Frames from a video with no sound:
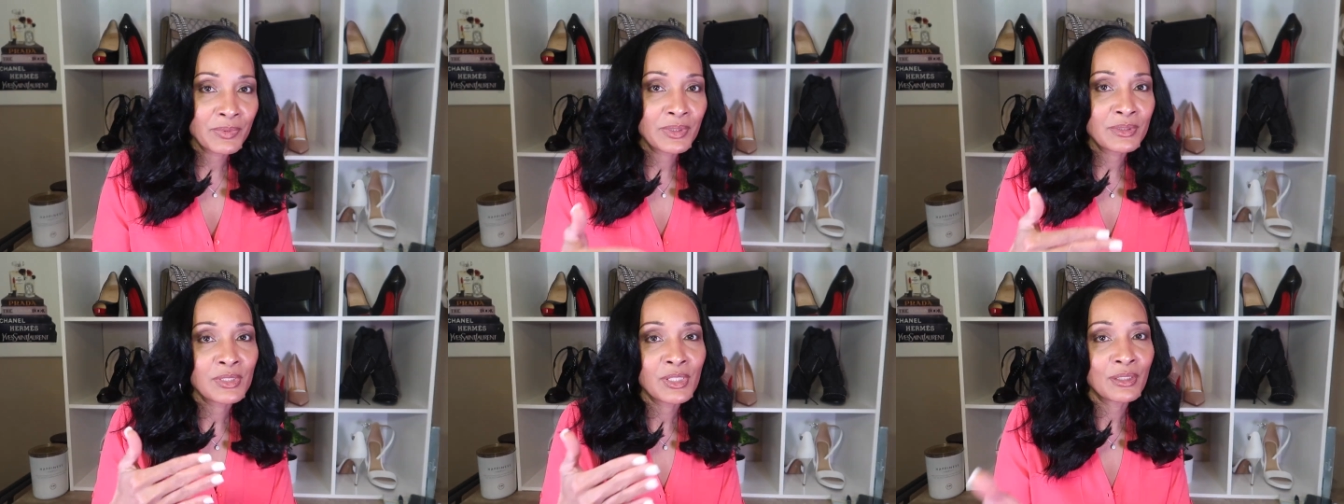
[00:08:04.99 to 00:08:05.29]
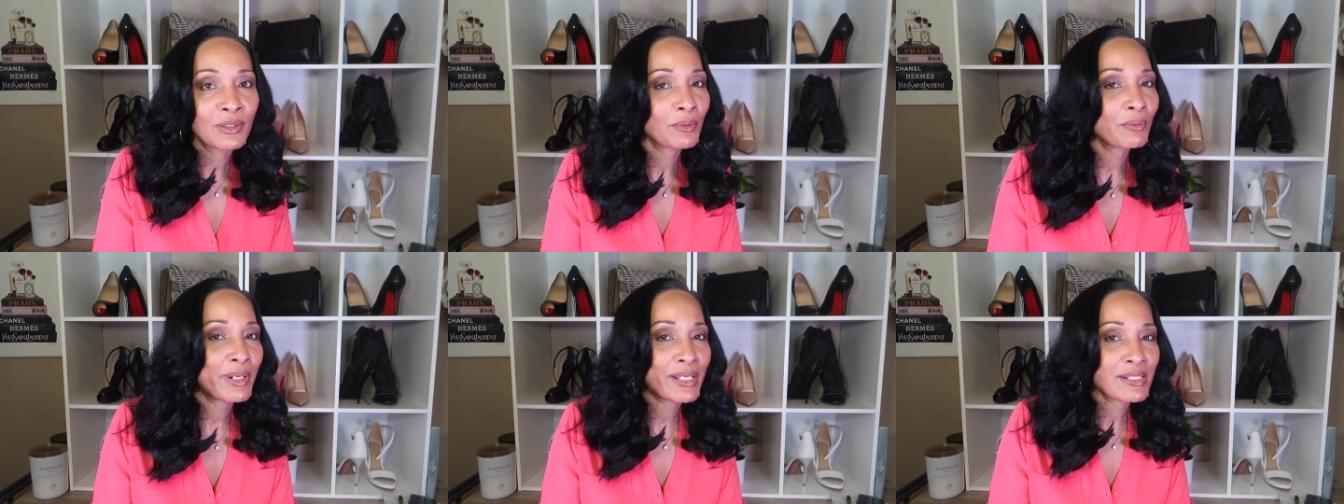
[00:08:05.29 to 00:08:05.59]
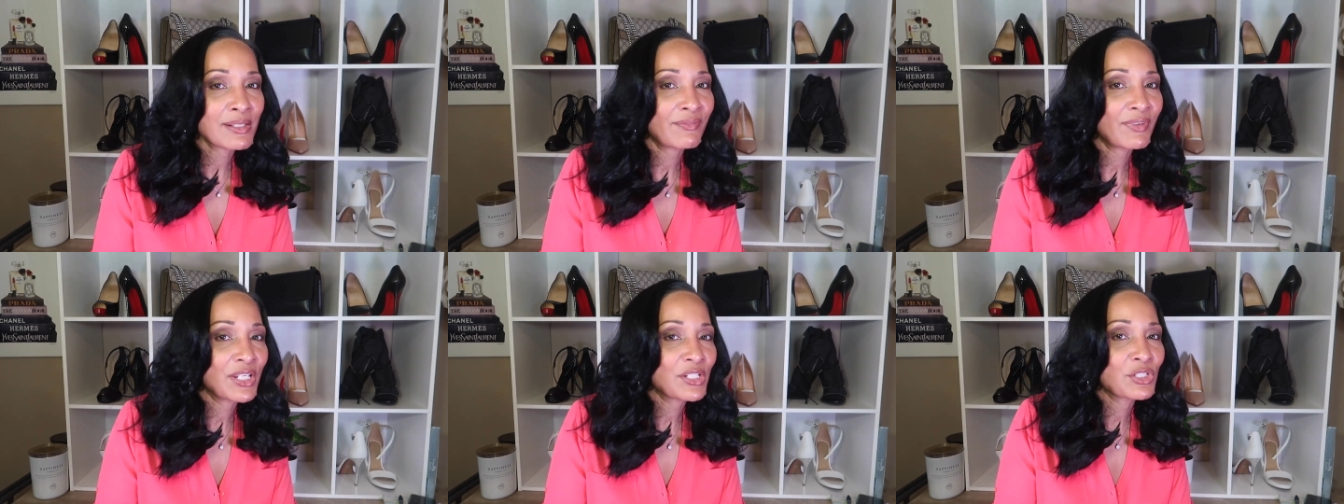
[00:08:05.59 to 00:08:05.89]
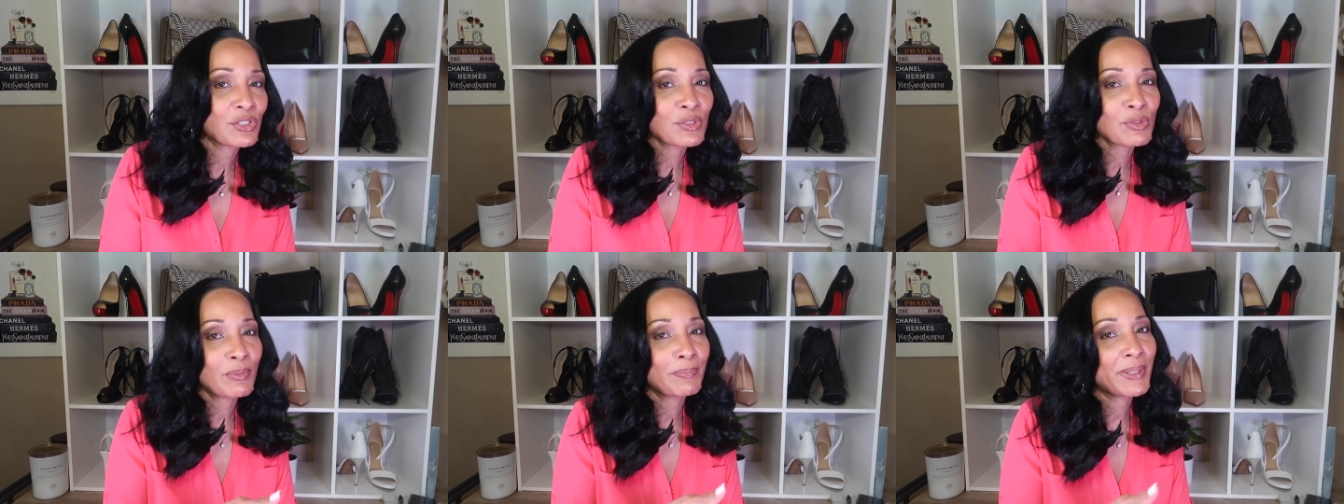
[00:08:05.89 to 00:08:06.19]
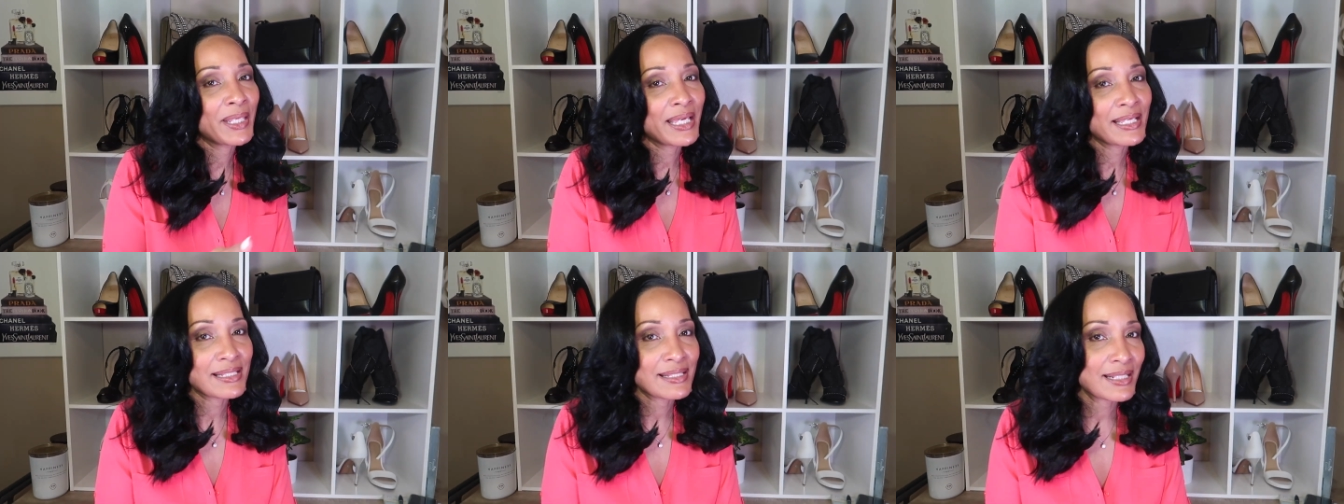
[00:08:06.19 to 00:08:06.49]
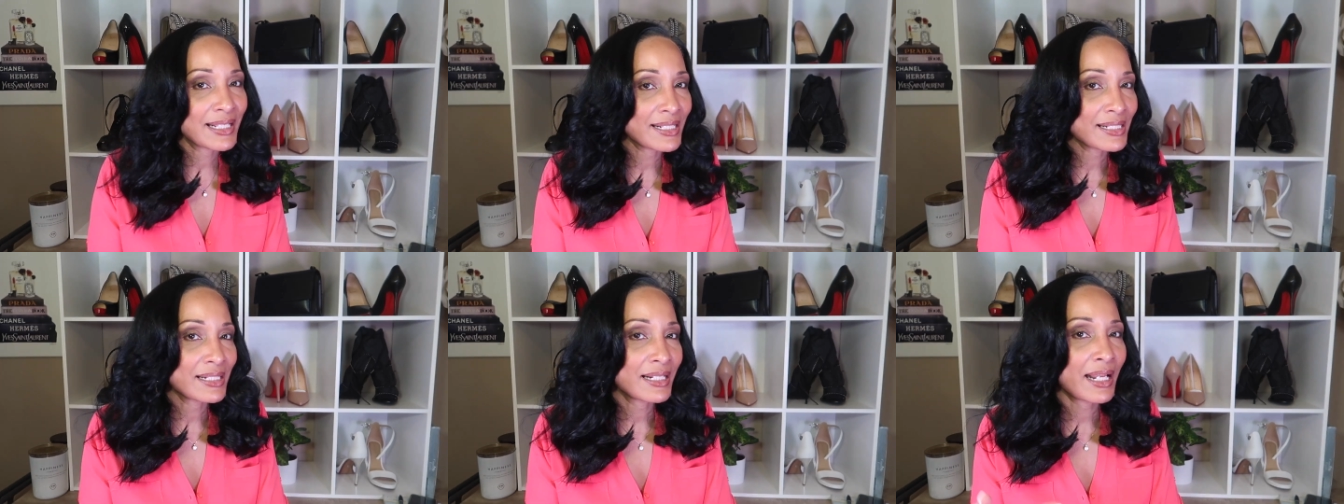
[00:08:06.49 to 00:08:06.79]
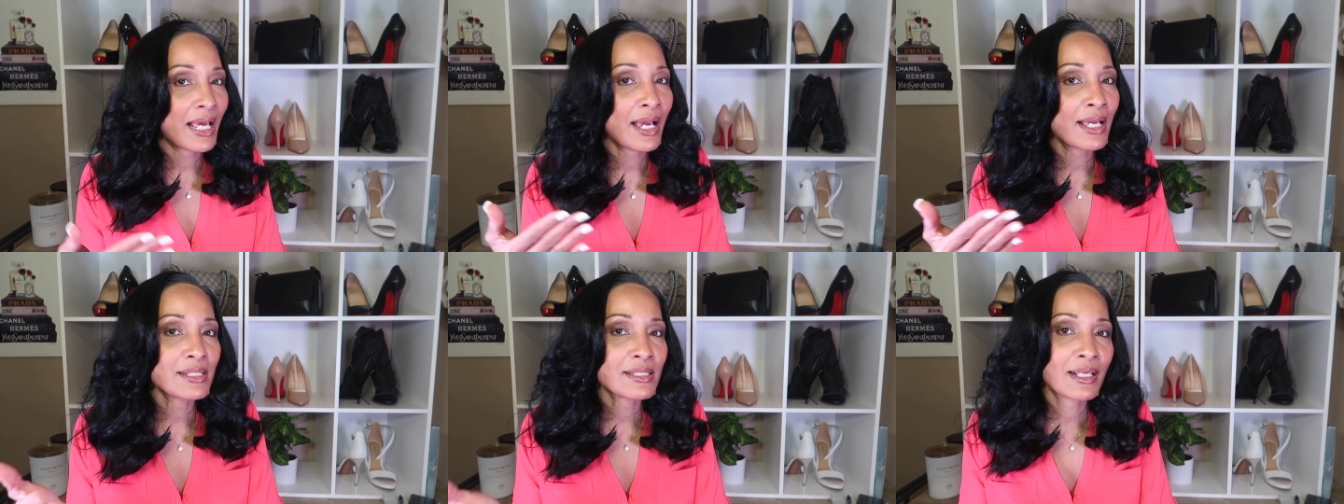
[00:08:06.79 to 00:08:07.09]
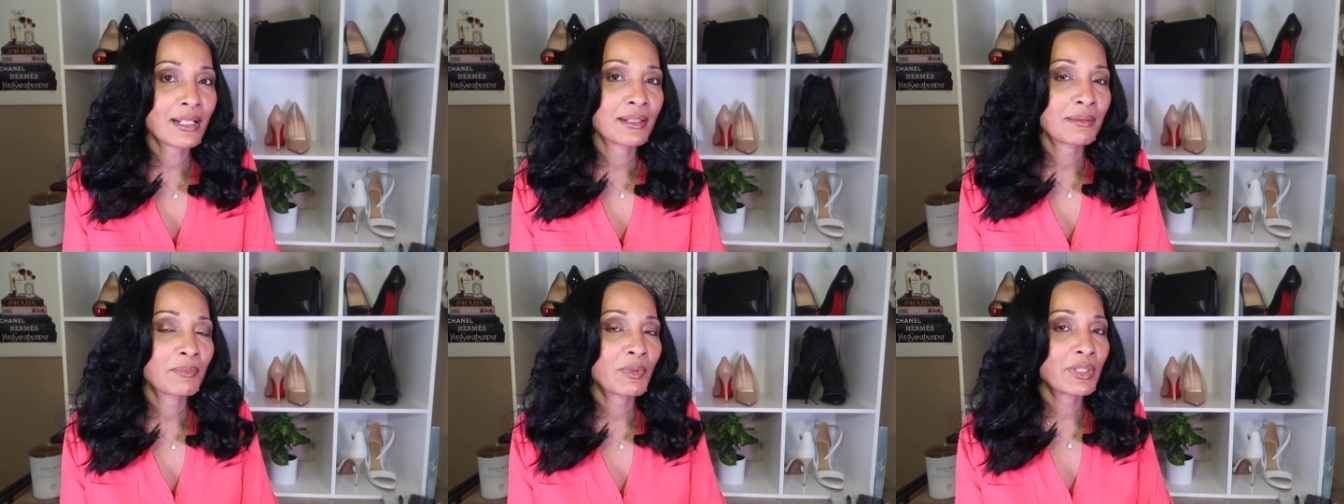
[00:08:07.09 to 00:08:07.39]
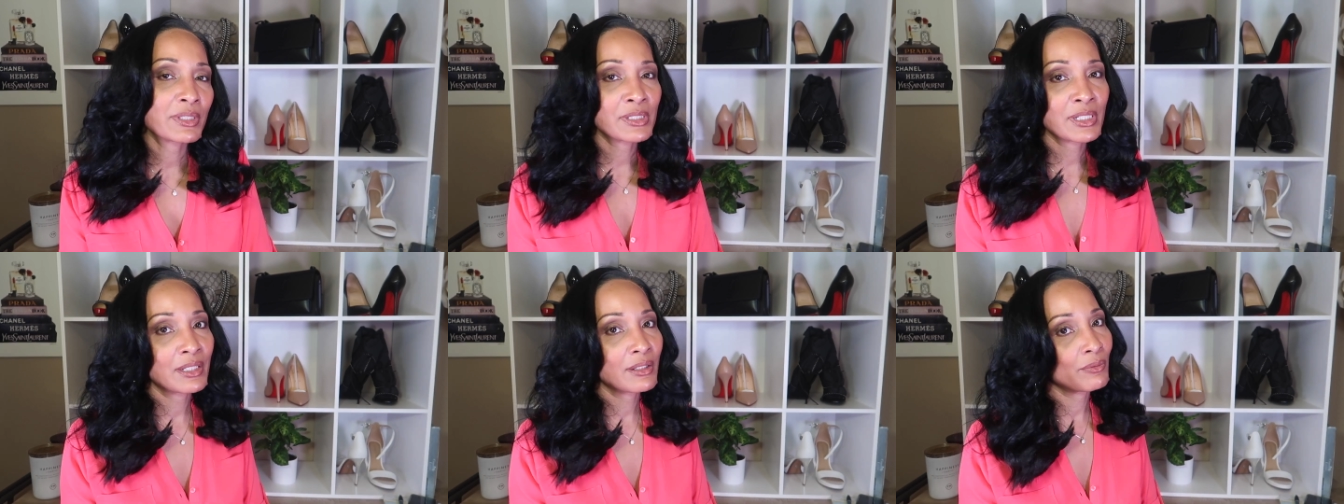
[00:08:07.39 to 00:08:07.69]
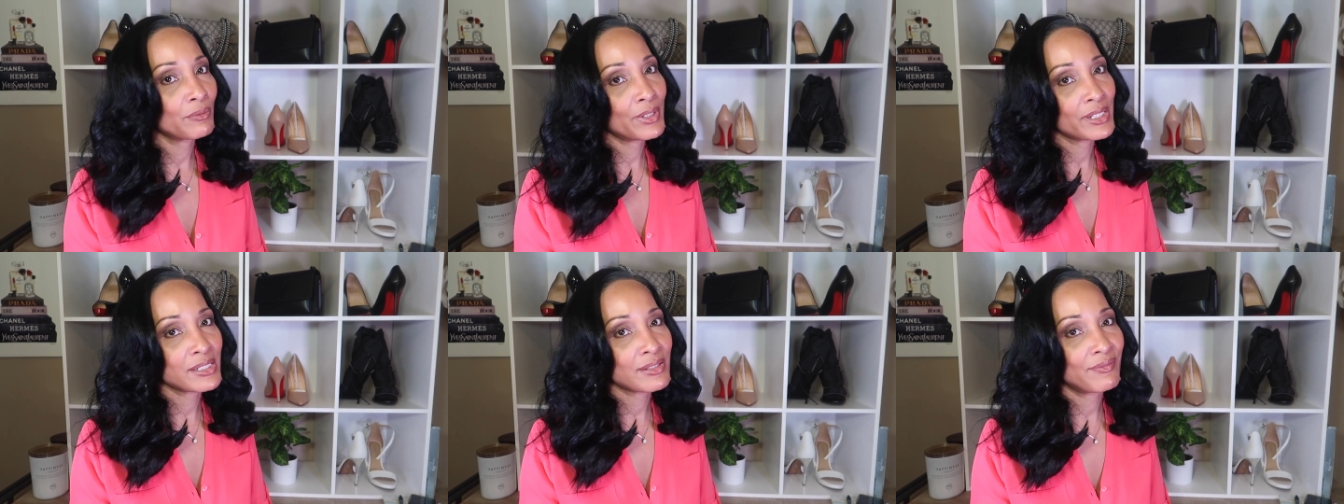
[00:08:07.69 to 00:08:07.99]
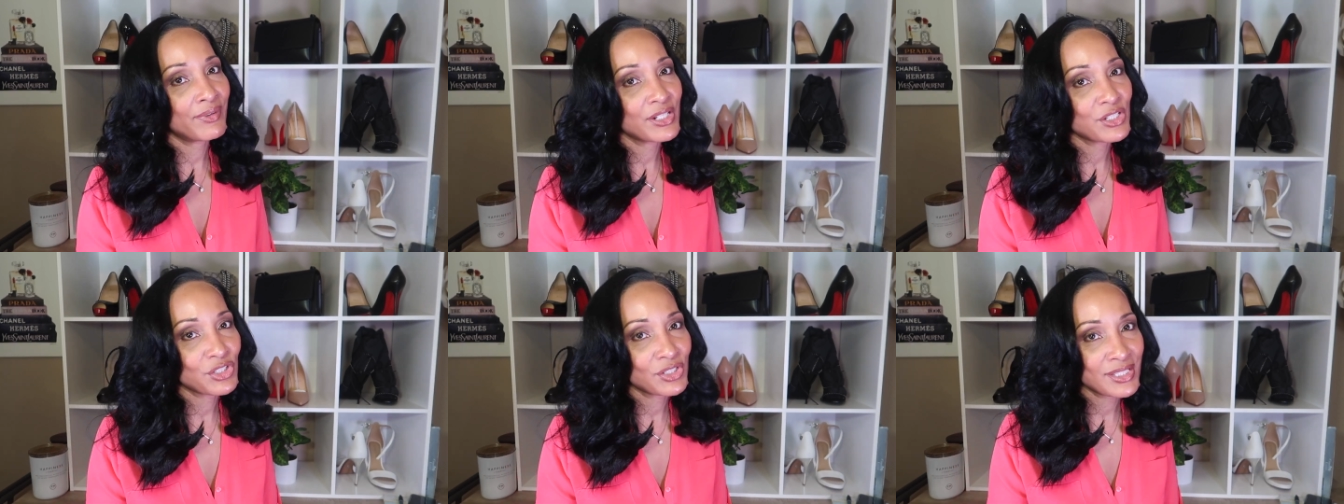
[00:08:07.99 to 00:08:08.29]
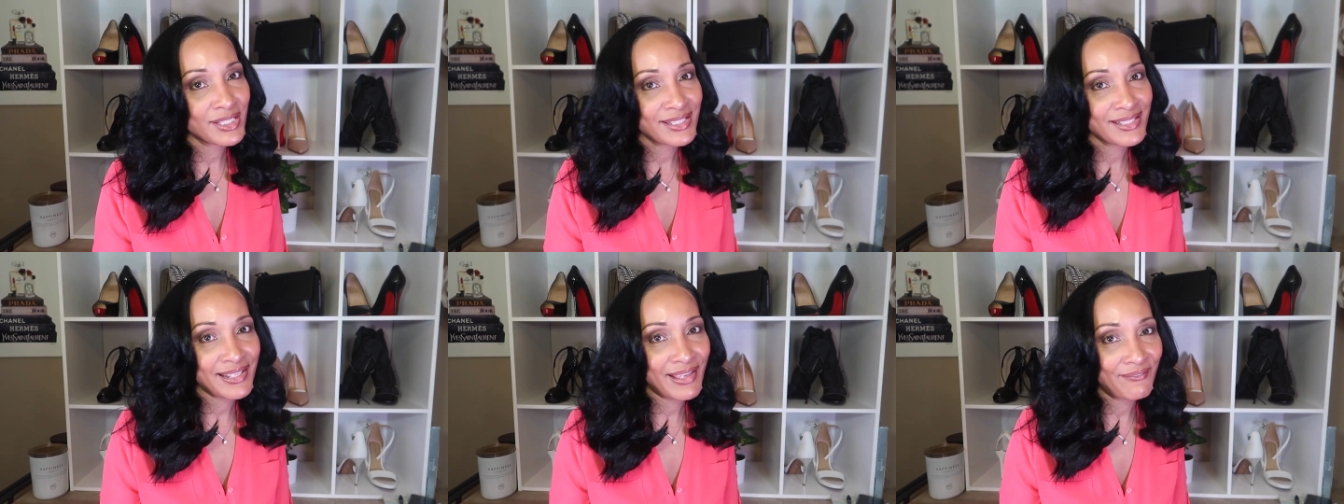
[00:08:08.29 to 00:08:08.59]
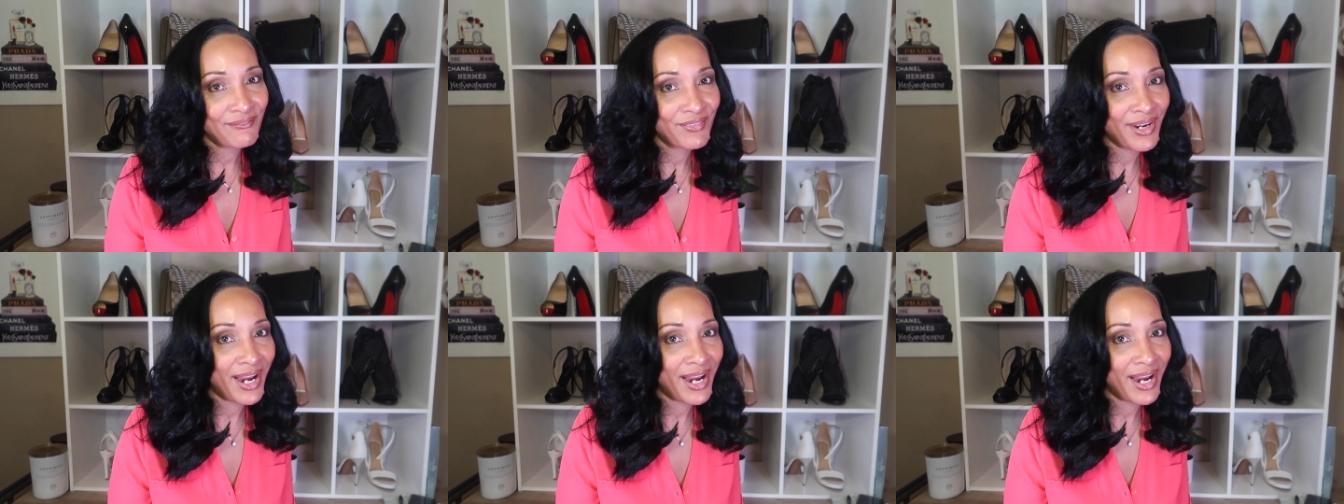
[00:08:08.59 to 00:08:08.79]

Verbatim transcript: dinner reservations would be at 6, and I tell him that dinner reservations is at